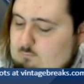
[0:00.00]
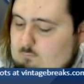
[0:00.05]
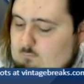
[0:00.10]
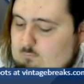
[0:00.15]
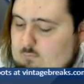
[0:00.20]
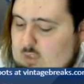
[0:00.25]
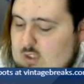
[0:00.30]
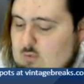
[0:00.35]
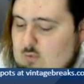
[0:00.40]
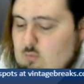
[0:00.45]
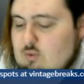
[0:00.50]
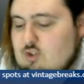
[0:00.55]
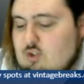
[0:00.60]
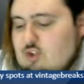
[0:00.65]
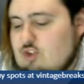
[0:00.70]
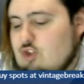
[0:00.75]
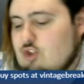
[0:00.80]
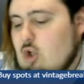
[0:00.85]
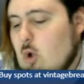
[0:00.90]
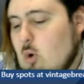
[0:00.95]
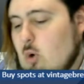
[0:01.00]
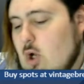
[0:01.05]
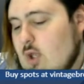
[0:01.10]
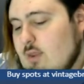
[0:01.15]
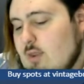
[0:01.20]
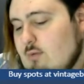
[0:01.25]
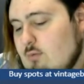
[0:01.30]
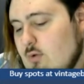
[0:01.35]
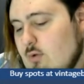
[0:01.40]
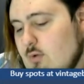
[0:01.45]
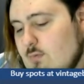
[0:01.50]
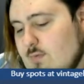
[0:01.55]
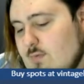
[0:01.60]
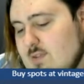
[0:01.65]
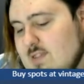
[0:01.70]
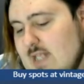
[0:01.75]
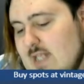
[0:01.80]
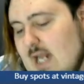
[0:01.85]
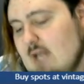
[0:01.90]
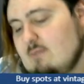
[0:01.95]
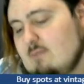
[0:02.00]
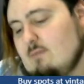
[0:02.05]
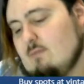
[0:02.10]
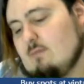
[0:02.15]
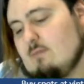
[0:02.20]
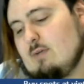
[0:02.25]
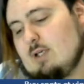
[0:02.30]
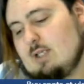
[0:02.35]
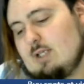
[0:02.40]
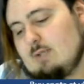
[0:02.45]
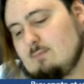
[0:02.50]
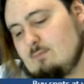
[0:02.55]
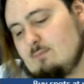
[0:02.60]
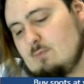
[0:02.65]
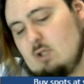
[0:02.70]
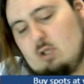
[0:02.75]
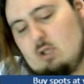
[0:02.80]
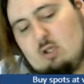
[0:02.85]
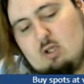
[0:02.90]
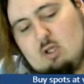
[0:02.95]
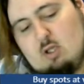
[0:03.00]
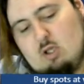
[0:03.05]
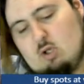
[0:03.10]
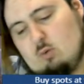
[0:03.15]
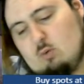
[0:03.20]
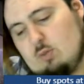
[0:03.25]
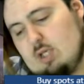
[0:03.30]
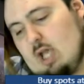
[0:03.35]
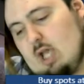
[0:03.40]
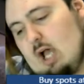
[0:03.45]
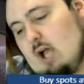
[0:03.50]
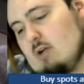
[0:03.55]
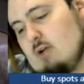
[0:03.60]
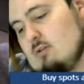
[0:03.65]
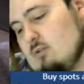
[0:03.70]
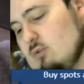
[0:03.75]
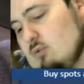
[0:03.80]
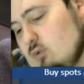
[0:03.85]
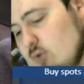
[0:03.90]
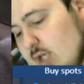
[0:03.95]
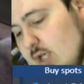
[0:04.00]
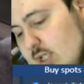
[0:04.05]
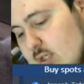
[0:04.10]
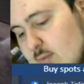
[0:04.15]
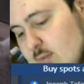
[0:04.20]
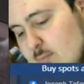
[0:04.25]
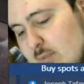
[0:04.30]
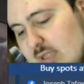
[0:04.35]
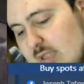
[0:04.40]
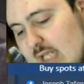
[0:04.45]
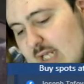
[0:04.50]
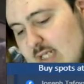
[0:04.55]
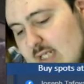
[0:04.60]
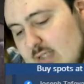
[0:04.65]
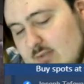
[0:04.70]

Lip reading: He was so on the roof, it's not even funny. We got Rick Blight.